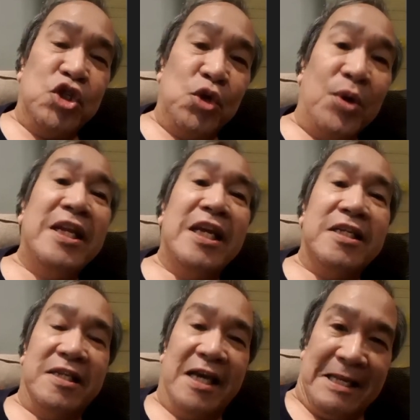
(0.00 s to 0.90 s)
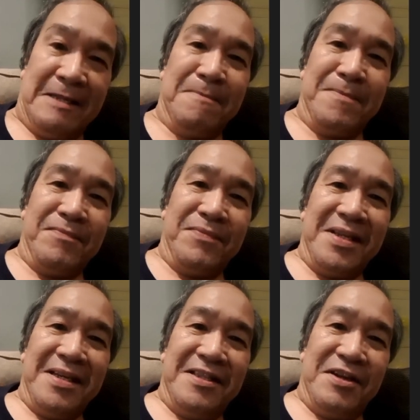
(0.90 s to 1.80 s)
are joining tonight
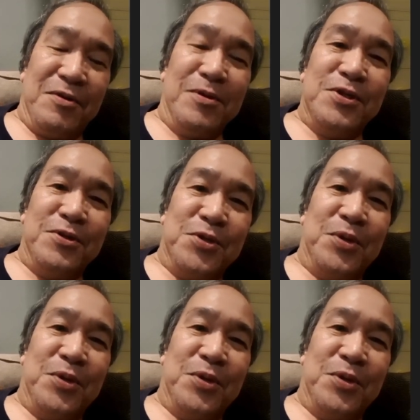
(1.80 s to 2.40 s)
they're That's also right.